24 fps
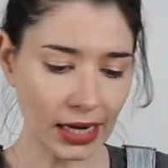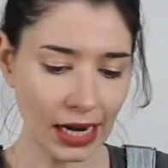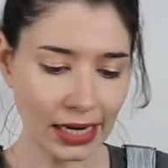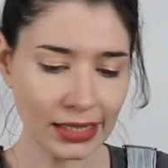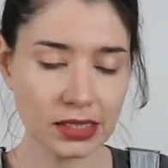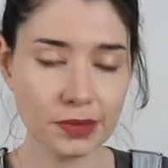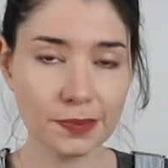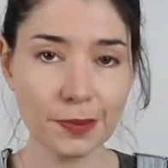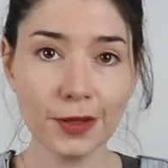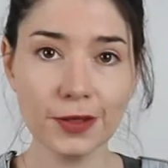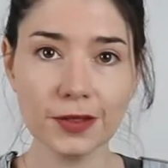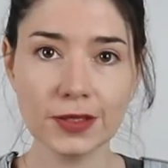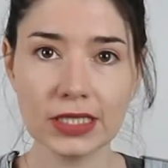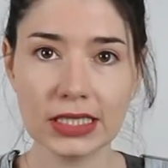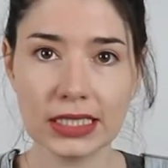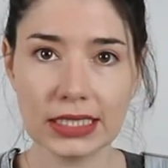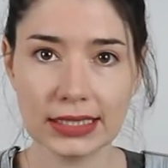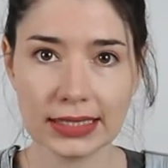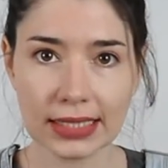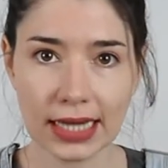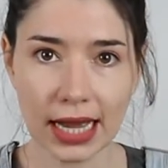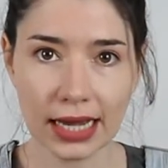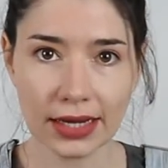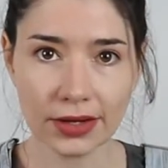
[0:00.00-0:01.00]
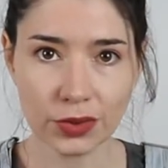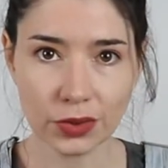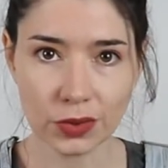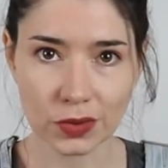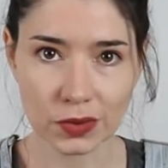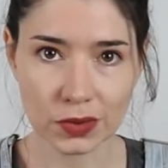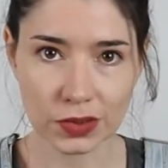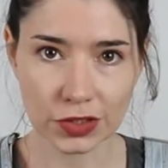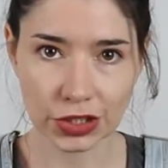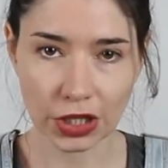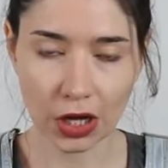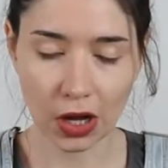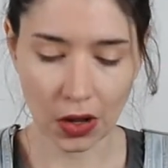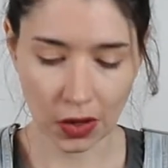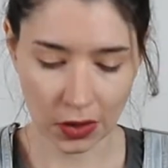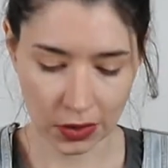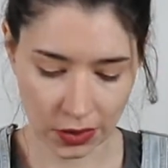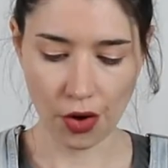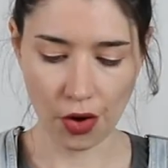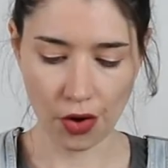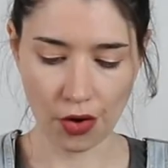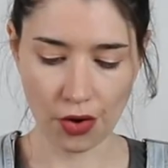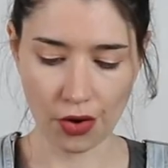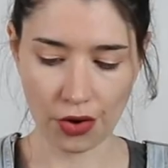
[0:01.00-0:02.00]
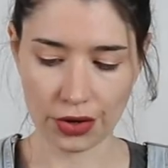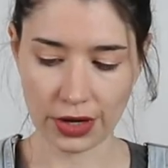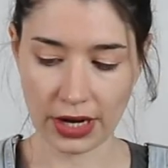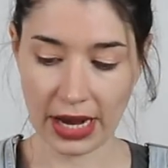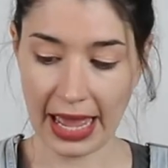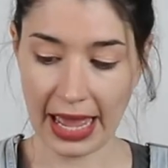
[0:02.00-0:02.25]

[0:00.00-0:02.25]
I spoke to this guy called John on